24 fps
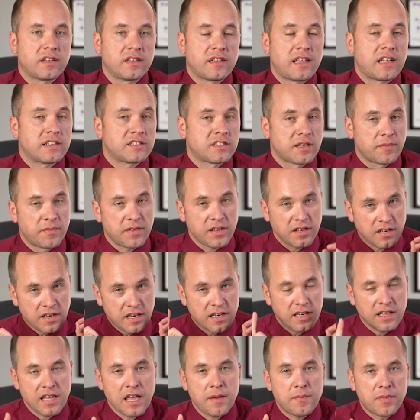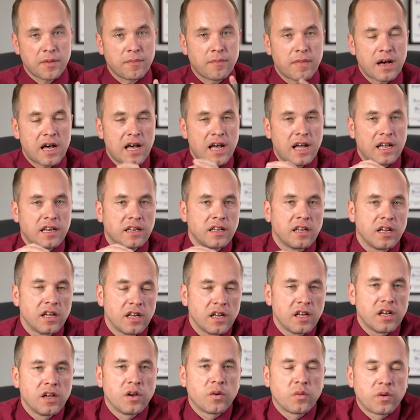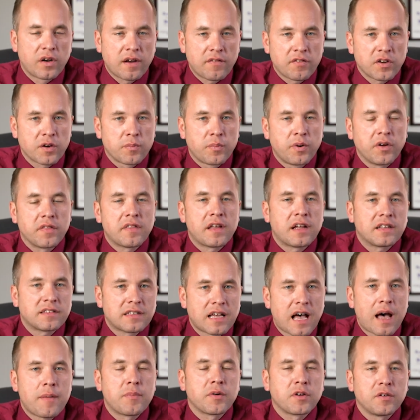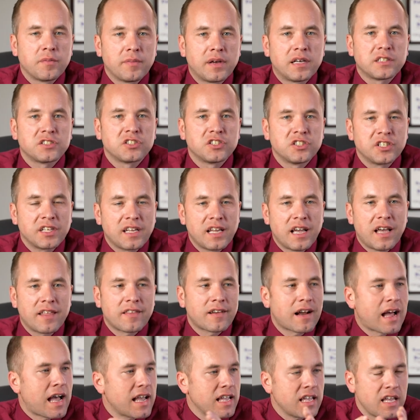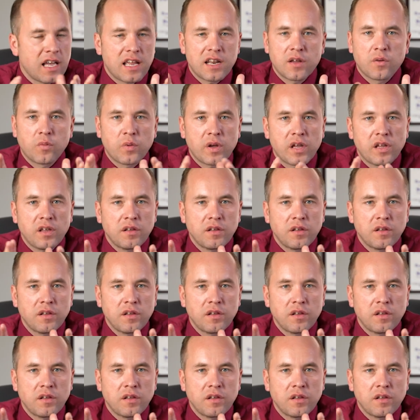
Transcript: And that's something you need to keep in mind whenever you're putting that topical message together. I get it.